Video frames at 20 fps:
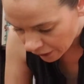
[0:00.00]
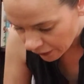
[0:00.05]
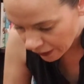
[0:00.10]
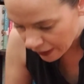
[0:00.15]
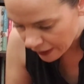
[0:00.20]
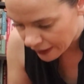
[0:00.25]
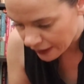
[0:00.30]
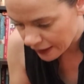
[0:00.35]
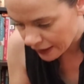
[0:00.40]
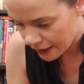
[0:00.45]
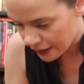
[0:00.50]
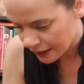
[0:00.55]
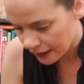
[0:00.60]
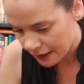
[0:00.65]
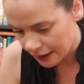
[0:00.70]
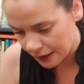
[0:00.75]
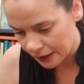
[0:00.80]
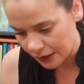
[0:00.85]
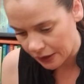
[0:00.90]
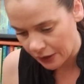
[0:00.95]
right.
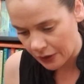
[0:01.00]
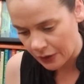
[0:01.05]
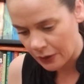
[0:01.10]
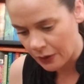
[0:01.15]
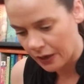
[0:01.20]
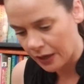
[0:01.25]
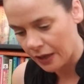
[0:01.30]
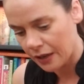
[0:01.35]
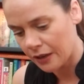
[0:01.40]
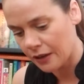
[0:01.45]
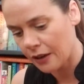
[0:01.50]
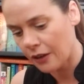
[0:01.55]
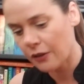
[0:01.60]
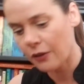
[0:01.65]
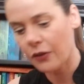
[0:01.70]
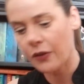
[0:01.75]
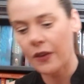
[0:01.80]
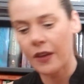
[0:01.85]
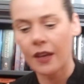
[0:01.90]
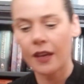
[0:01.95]
So I got another
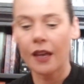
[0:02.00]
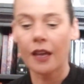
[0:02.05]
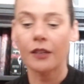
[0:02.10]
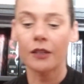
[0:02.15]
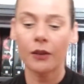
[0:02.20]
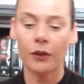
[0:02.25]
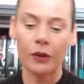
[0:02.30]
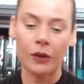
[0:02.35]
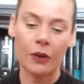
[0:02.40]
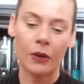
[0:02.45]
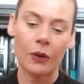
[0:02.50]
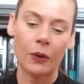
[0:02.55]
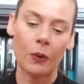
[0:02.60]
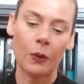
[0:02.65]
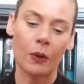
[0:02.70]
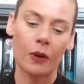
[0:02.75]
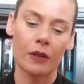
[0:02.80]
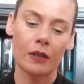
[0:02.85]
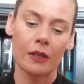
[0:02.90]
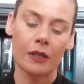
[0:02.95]
thing. I don't
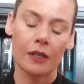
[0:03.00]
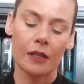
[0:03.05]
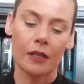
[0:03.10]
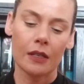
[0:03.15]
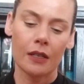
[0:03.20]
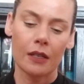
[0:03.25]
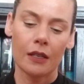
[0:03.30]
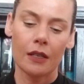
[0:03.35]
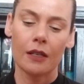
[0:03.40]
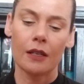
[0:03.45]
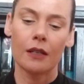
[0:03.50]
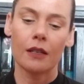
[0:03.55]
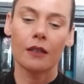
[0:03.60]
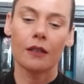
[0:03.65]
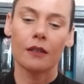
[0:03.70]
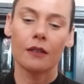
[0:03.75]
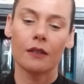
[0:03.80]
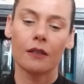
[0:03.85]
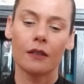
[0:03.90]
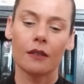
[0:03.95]
know
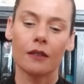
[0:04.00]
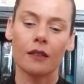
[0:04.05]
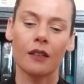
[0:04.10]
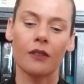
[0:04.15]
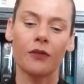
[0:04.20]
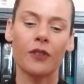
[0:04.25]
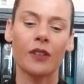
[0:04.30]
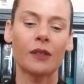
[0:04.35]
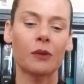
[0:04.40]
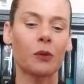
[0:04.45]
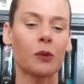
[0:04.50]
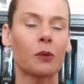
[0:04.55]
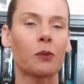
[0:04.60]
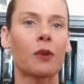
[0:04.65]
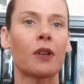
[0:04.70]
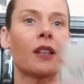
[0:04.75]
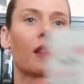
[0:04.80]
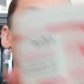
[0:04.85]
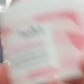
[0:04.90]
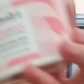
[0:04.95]
if this was
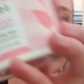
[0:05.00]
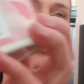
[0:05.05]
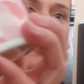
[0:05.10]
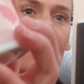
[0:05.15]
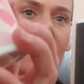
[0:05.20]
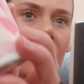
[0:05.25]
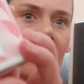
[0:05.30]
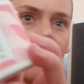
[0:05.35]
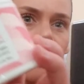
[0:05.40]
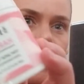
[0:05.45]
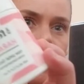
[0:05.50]
one of the little